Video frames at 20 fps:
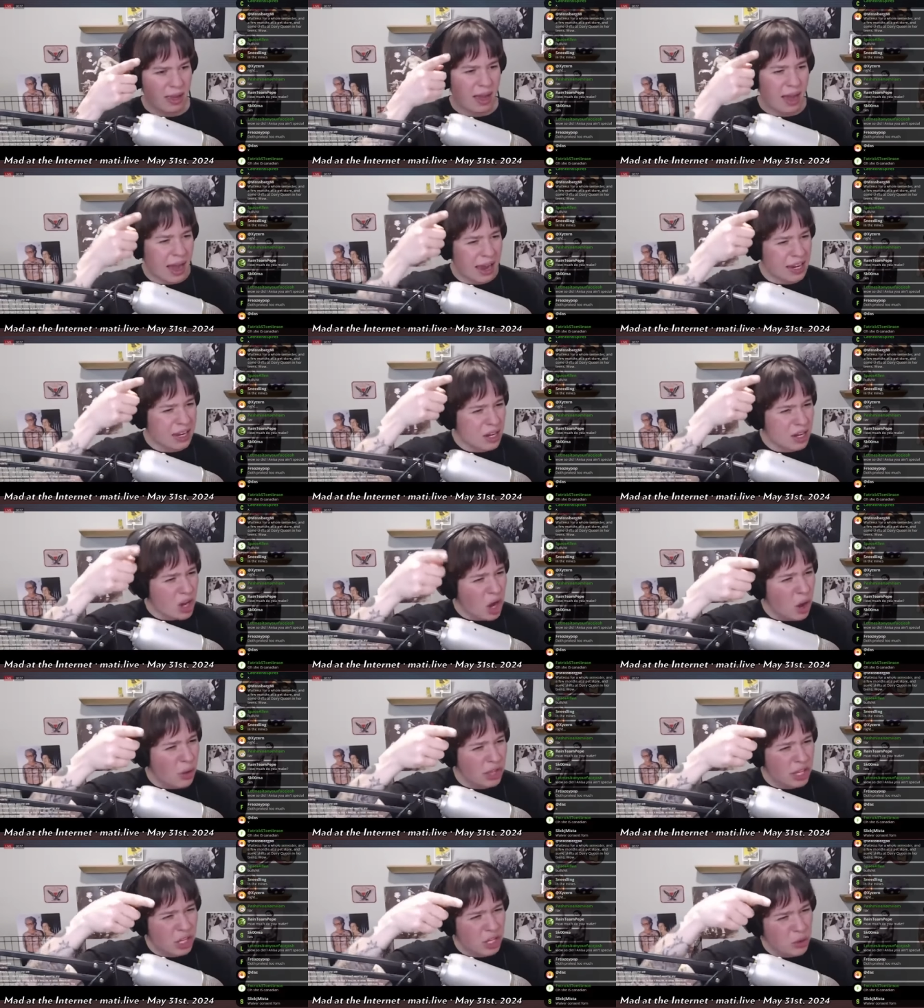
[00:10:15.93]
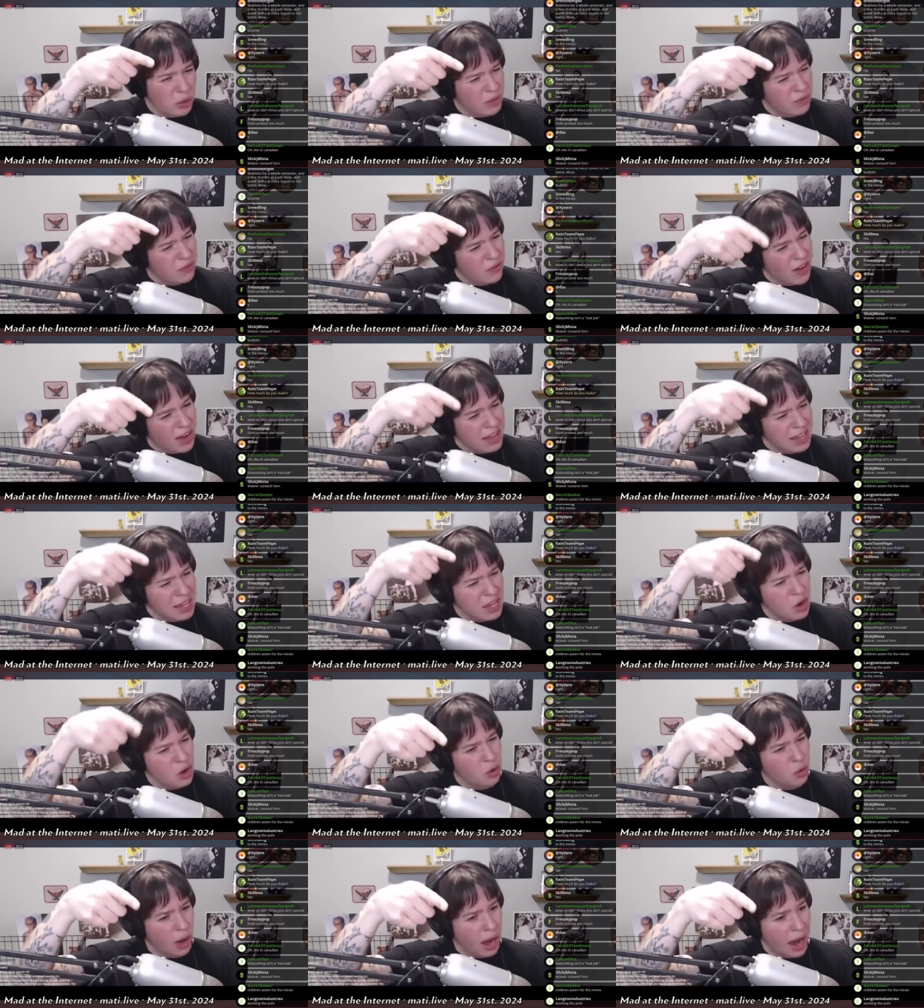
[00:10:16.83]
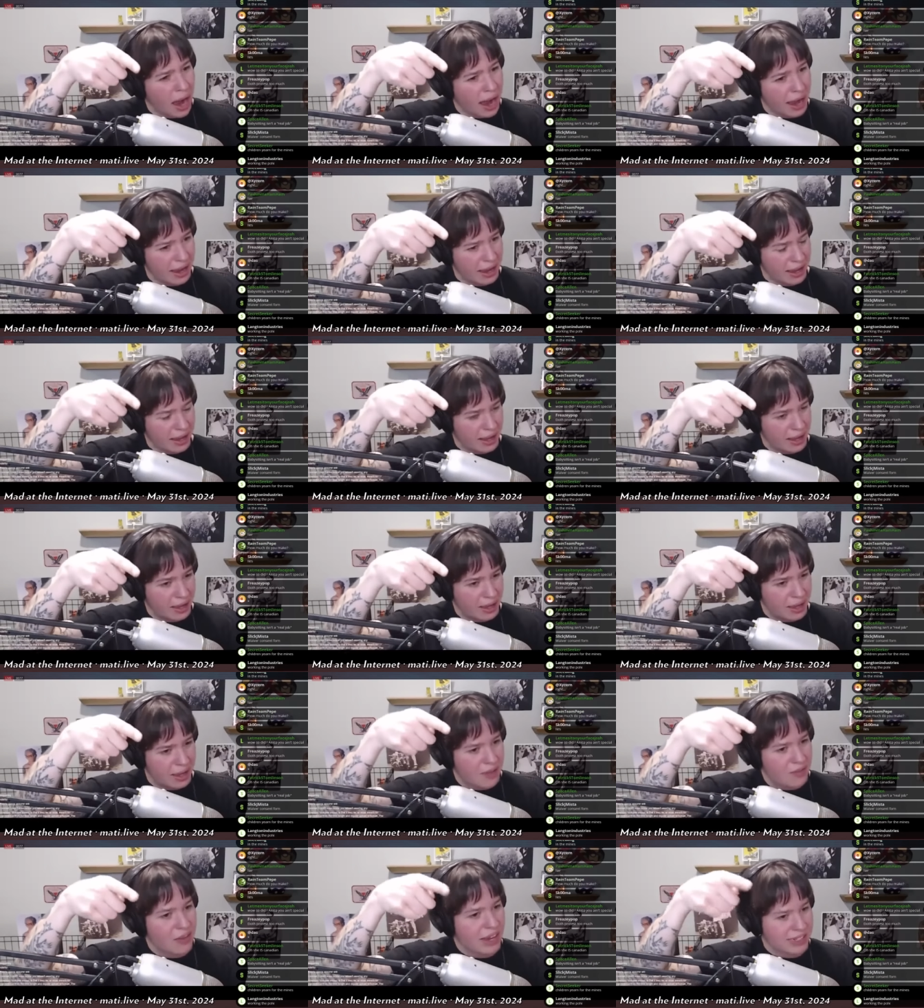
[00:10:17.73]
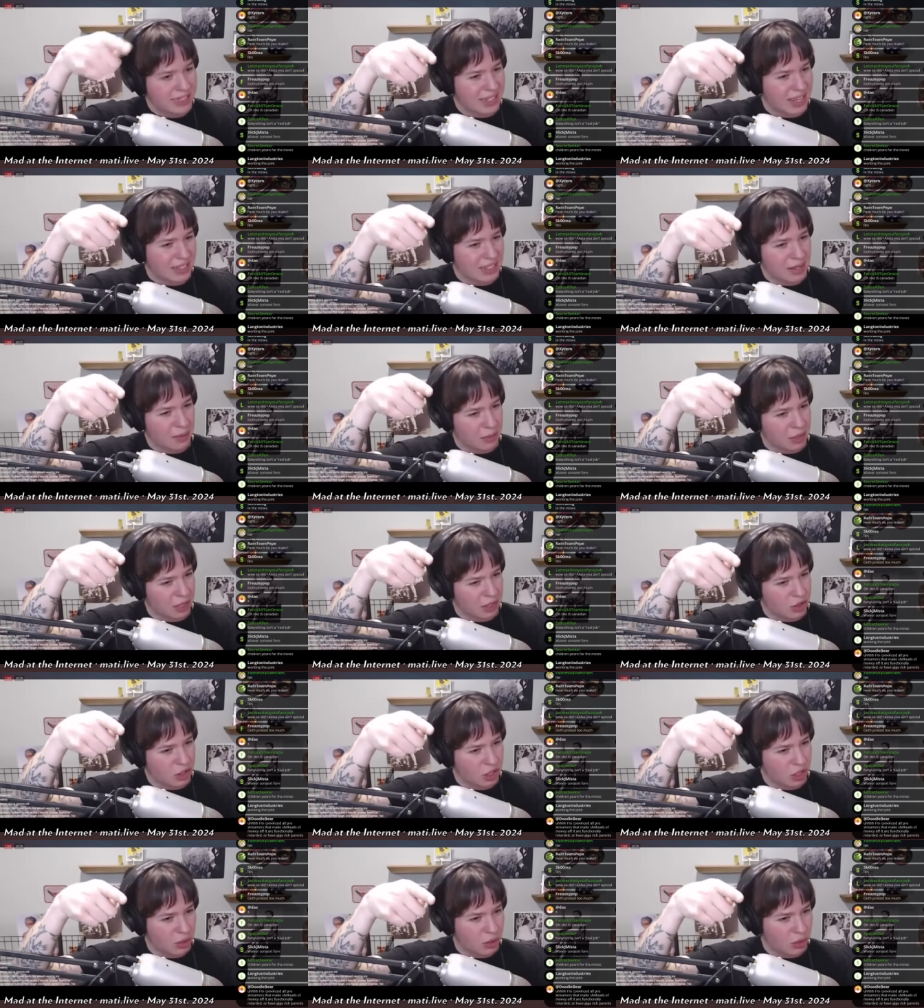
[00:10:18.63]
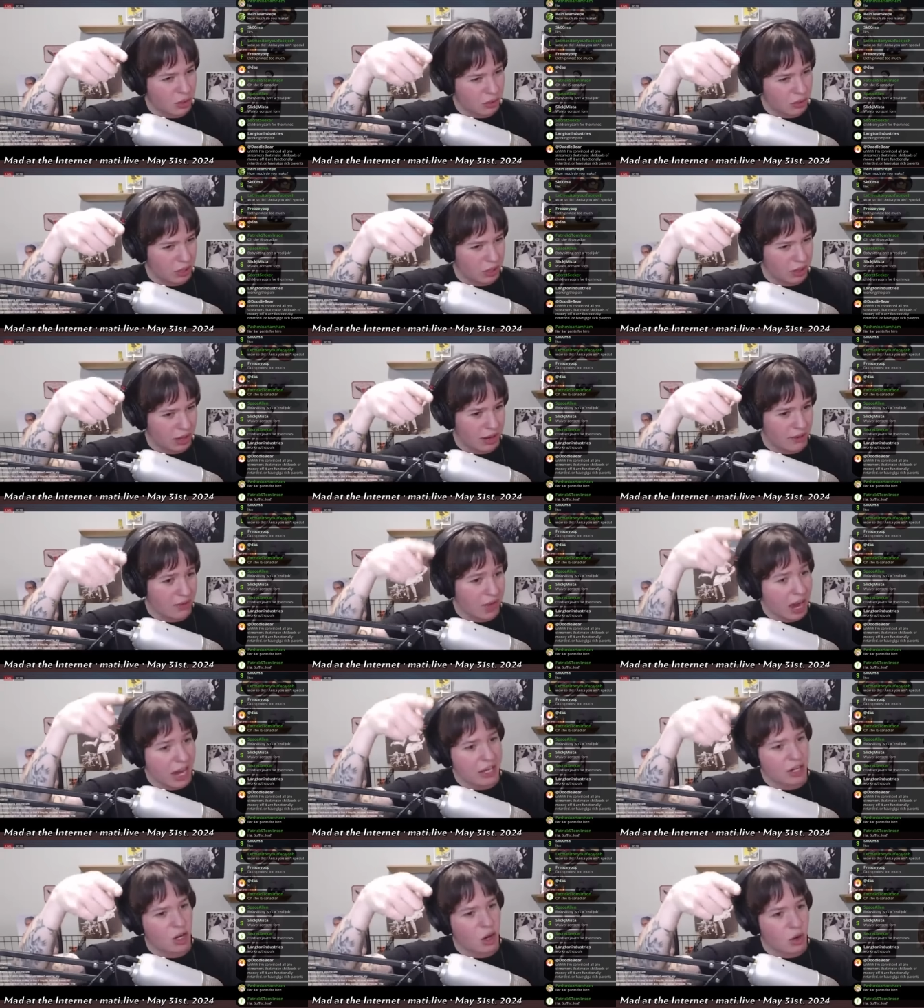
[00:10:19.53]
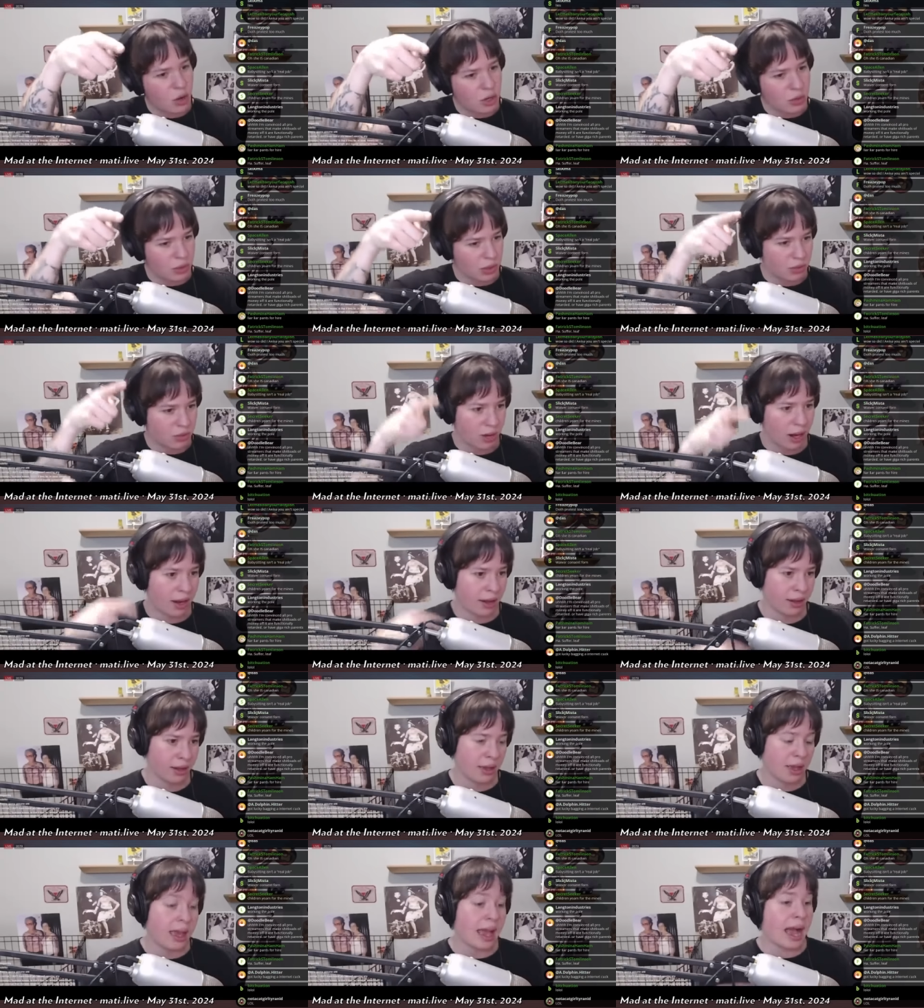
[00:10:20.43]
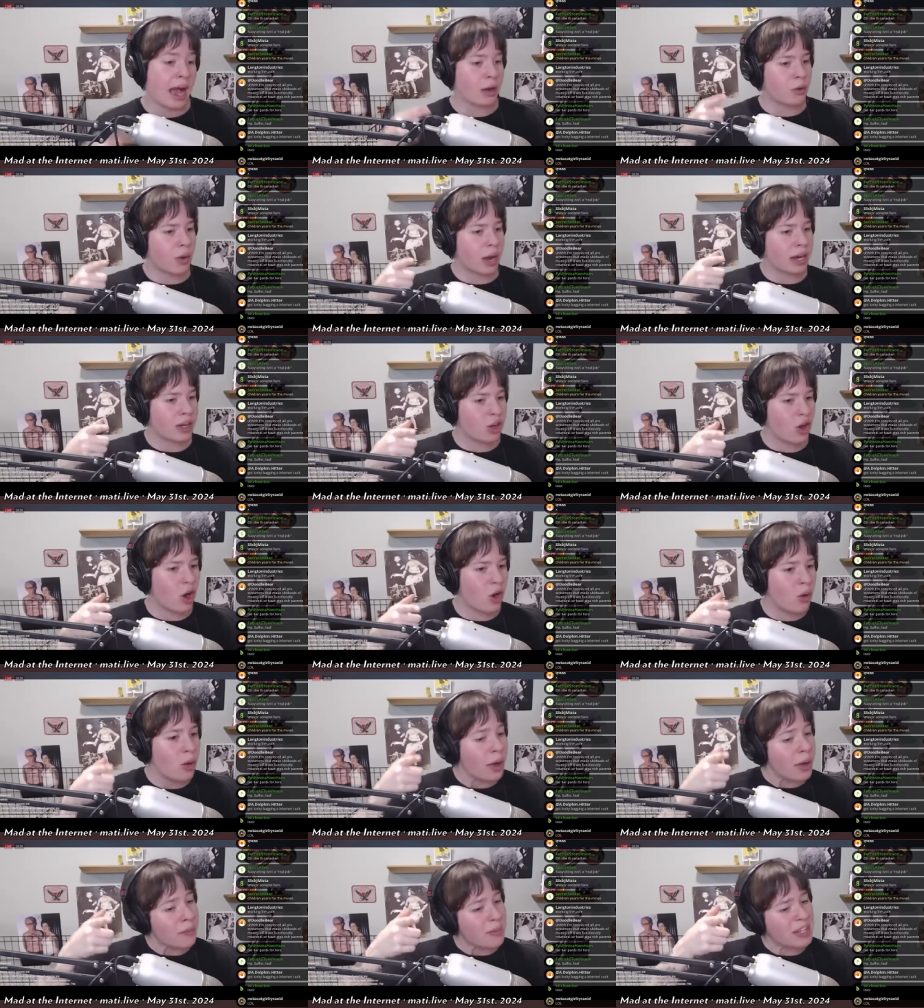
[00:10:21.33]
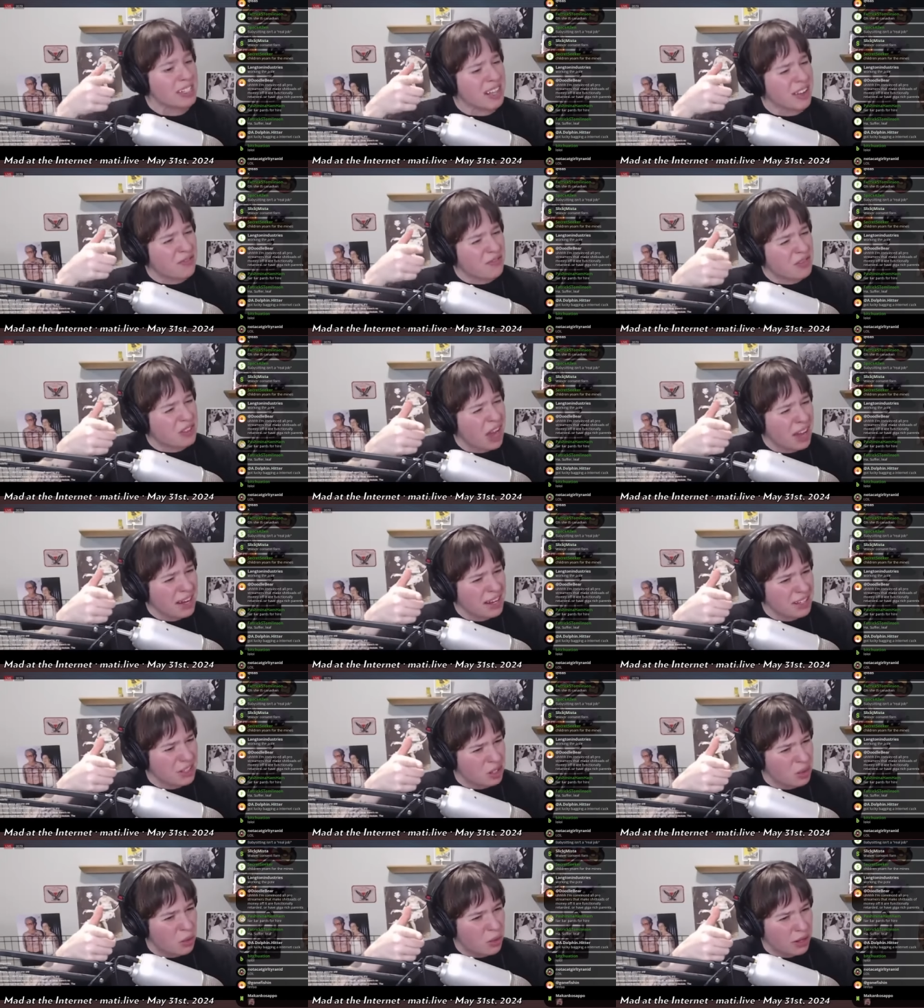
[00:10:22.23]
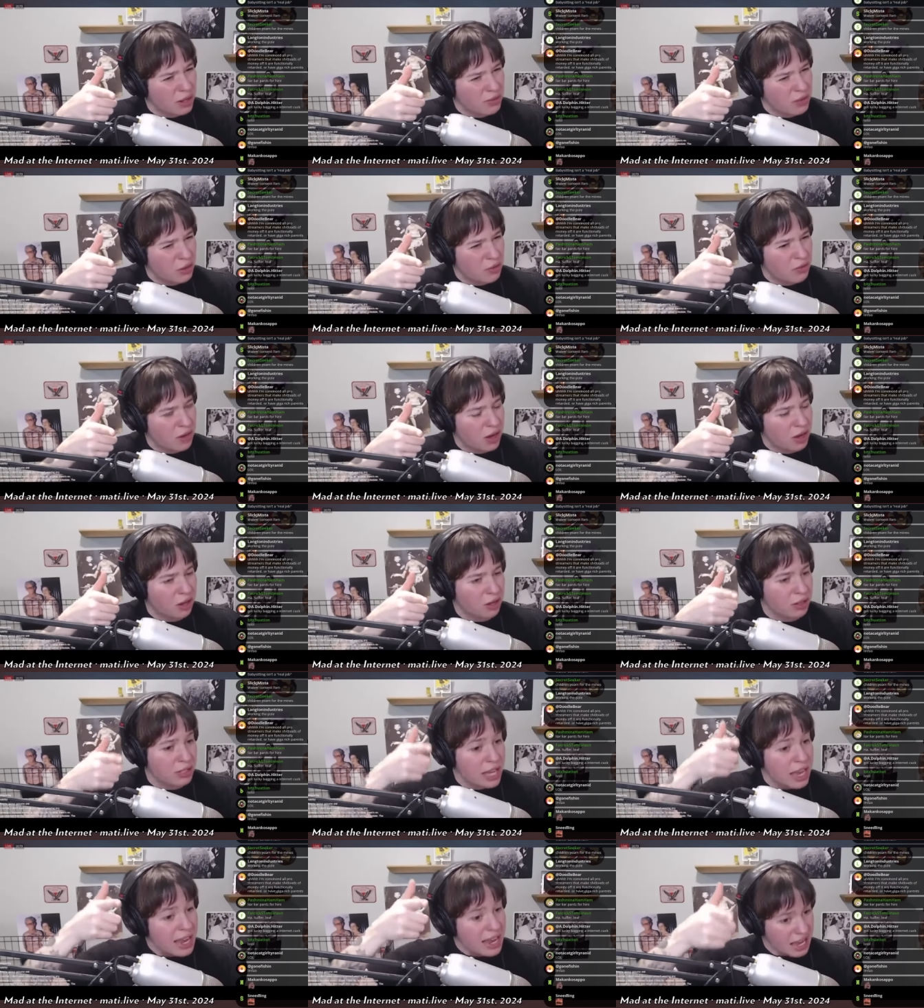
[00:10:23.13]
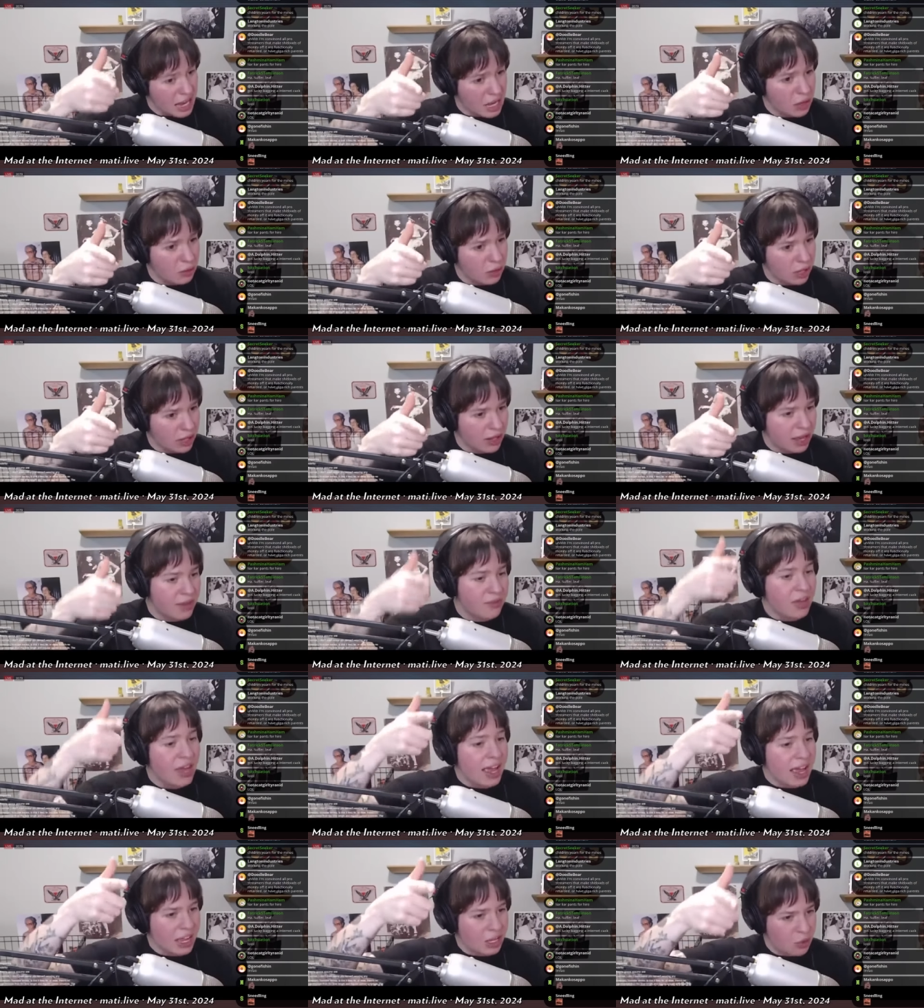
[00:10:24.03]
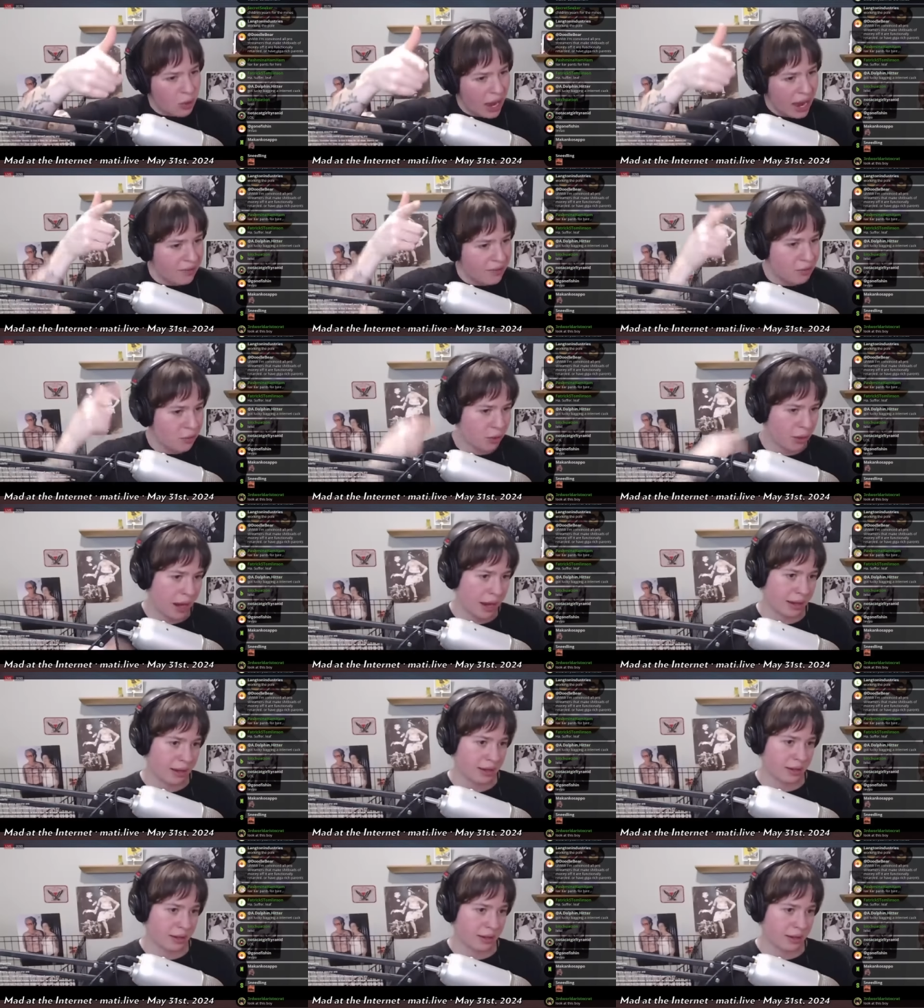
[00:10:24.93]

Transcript: I know that you would fucking cry if I said something to you in real life. I know you would cry. How do I know? Because I've done it to one of you fuckers in real life and you have cried.